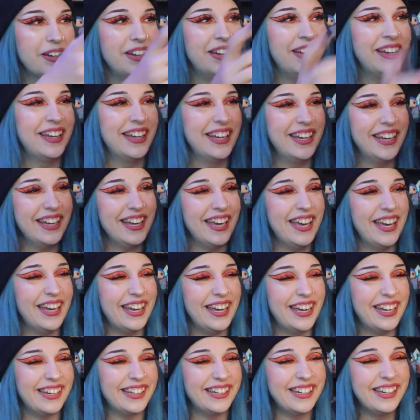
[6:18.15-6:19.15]

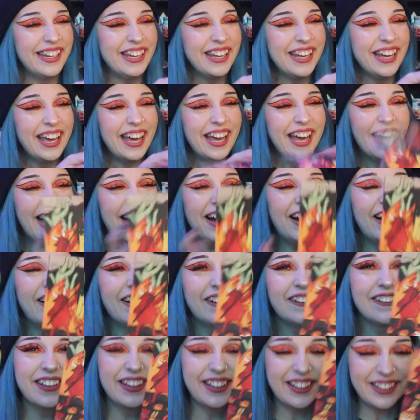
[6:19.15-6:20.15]
And
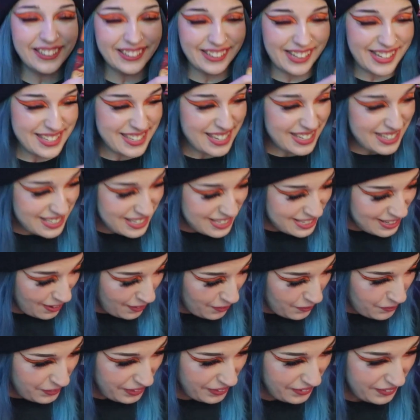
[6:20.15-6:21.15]
oh goodness, it's
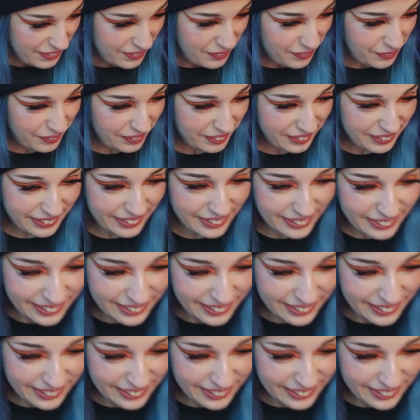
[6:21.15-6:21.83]
so beautiful.